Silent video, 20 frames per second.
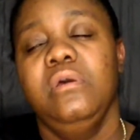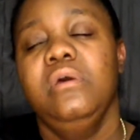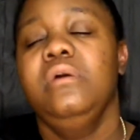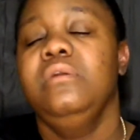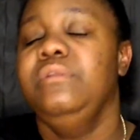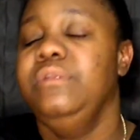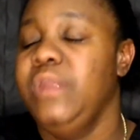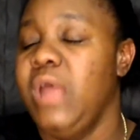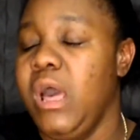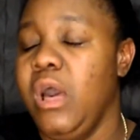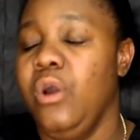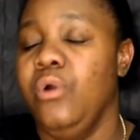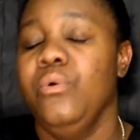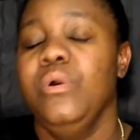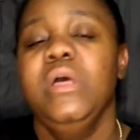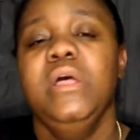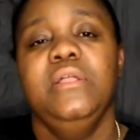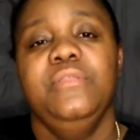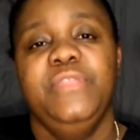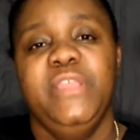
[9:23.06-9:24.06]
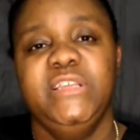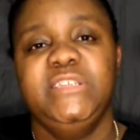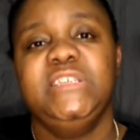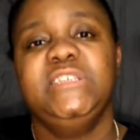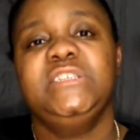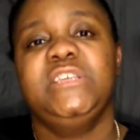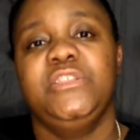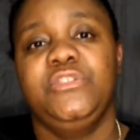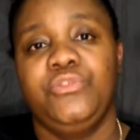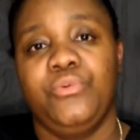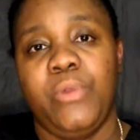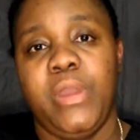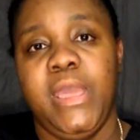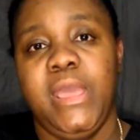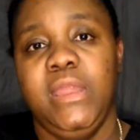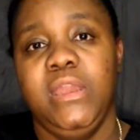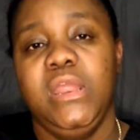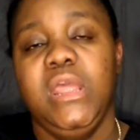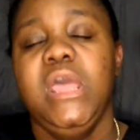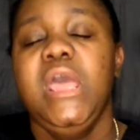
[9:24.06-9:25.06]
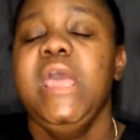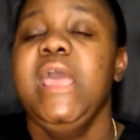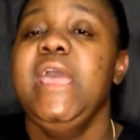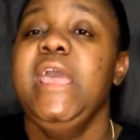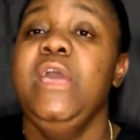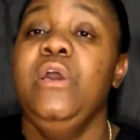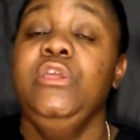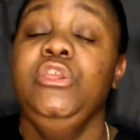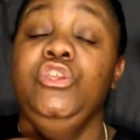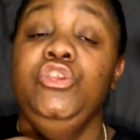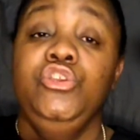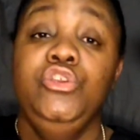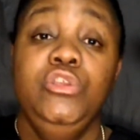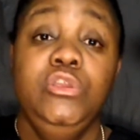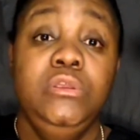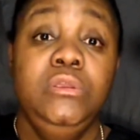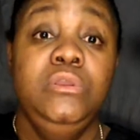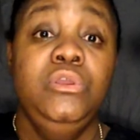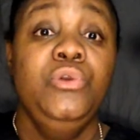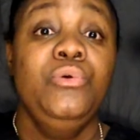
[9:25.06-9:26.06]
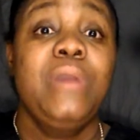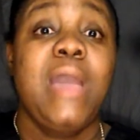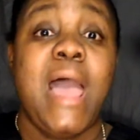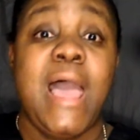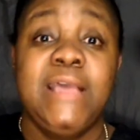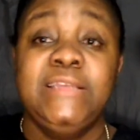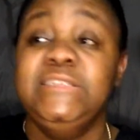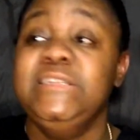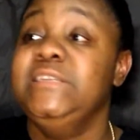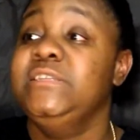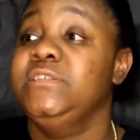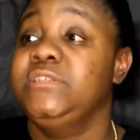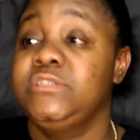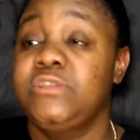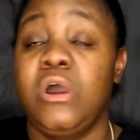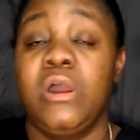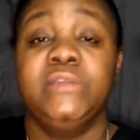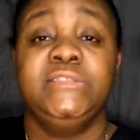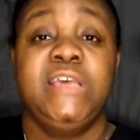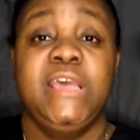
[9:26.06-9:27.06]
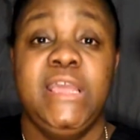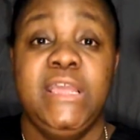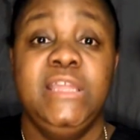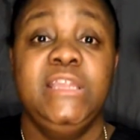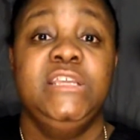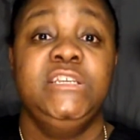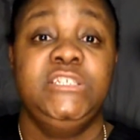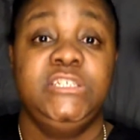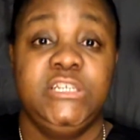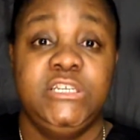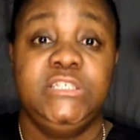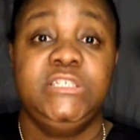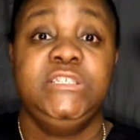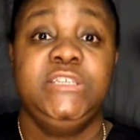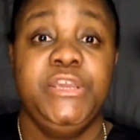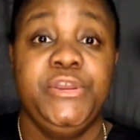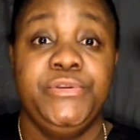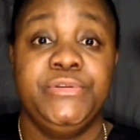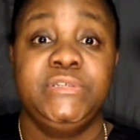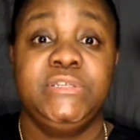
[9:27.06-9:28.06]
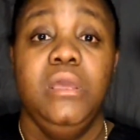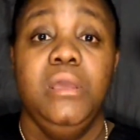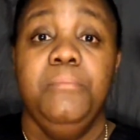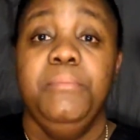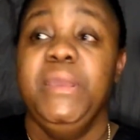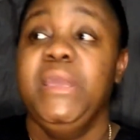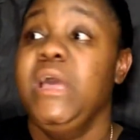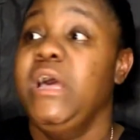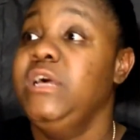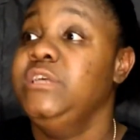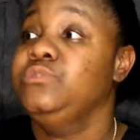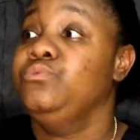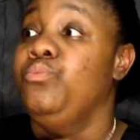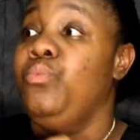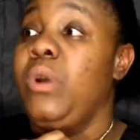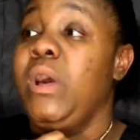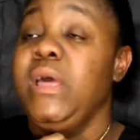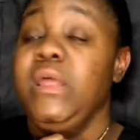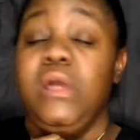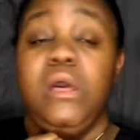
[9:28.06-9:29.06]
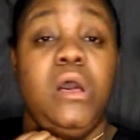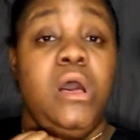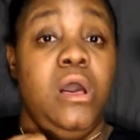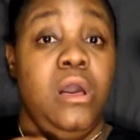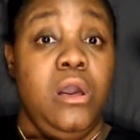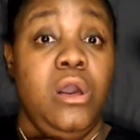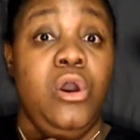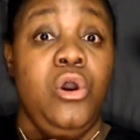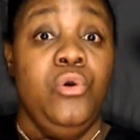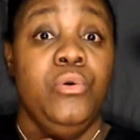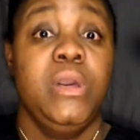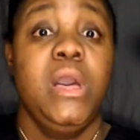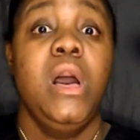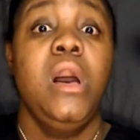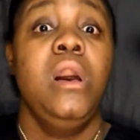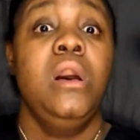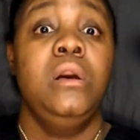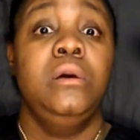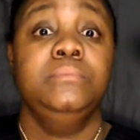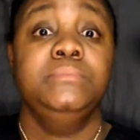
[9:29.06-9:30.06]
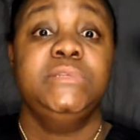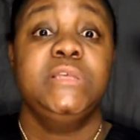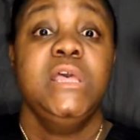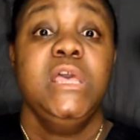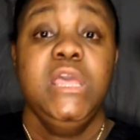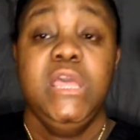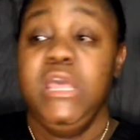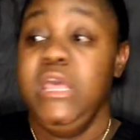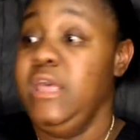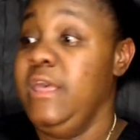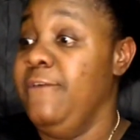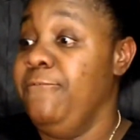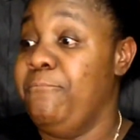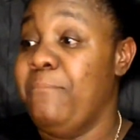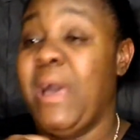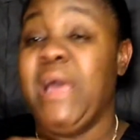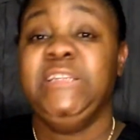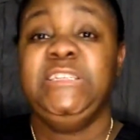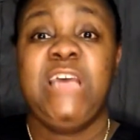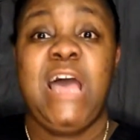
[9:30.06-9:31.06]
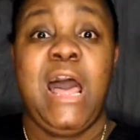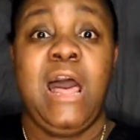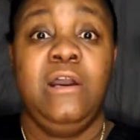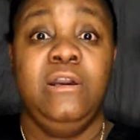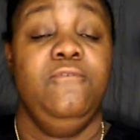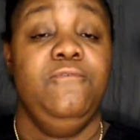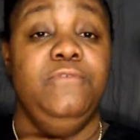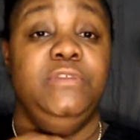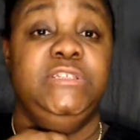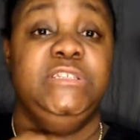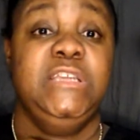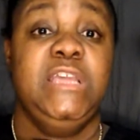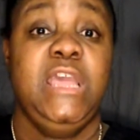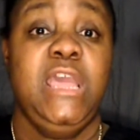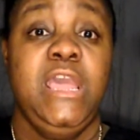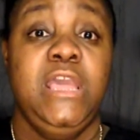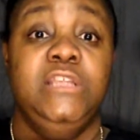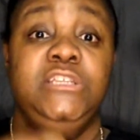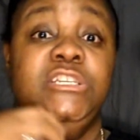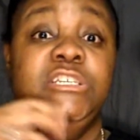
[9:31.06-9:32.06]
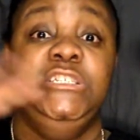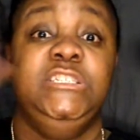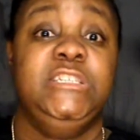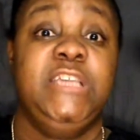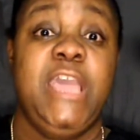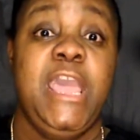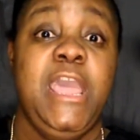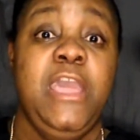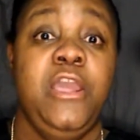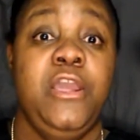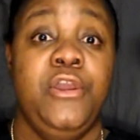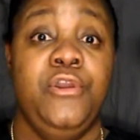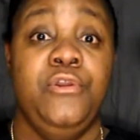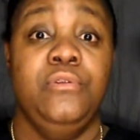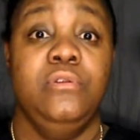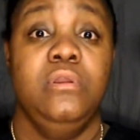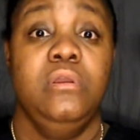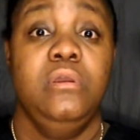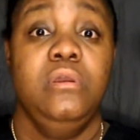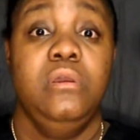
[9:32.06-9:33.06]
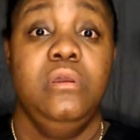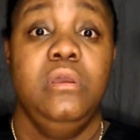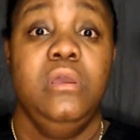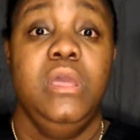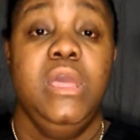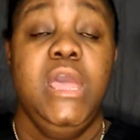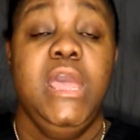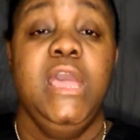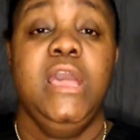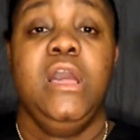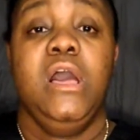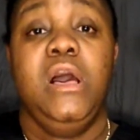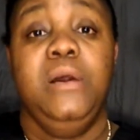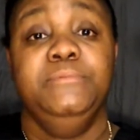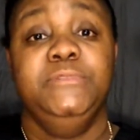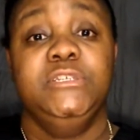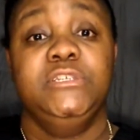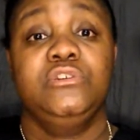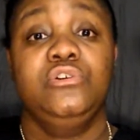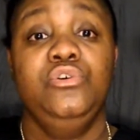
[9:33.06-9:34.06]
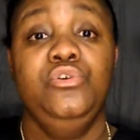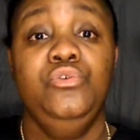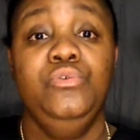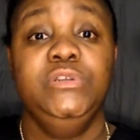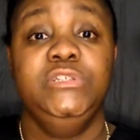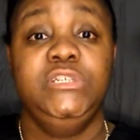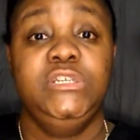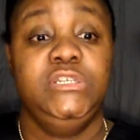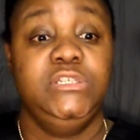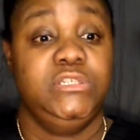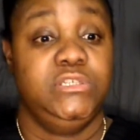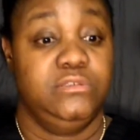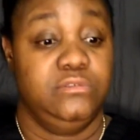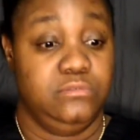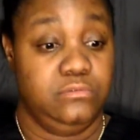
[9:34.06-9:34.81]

No, this is a threat. And you guys need to start taking this shit seriously. Because what comes if my child is scared and comes to school and just,